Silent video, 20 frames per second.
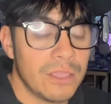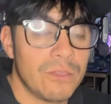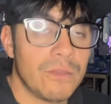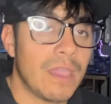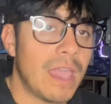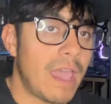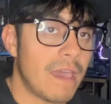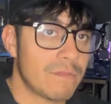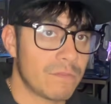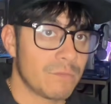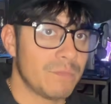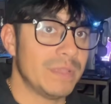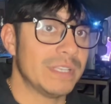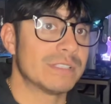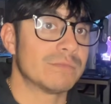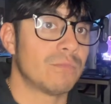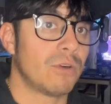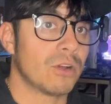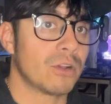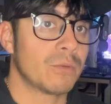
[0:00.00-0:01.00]
you have to be
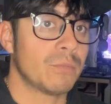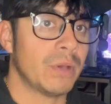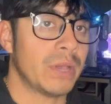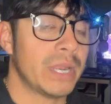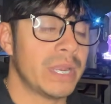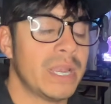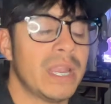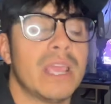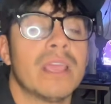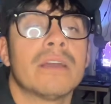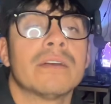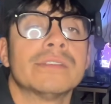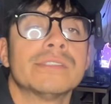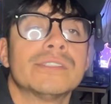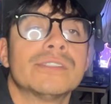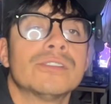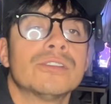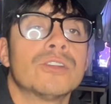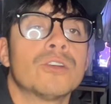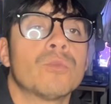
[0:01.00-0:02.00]
smart about it and
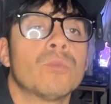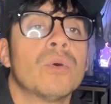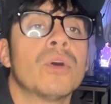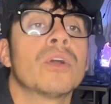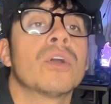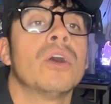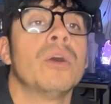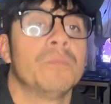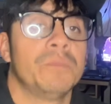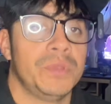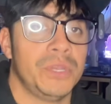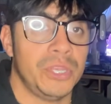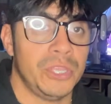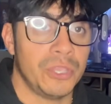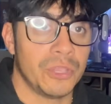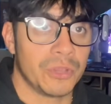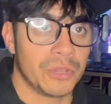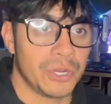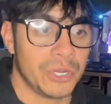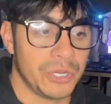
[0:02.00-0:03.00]
consider what company
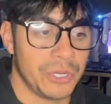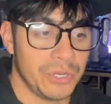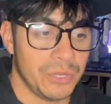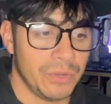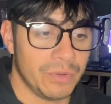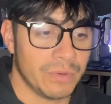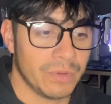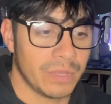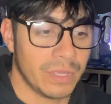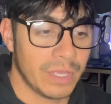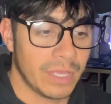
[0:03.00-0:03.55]
you're gonna do.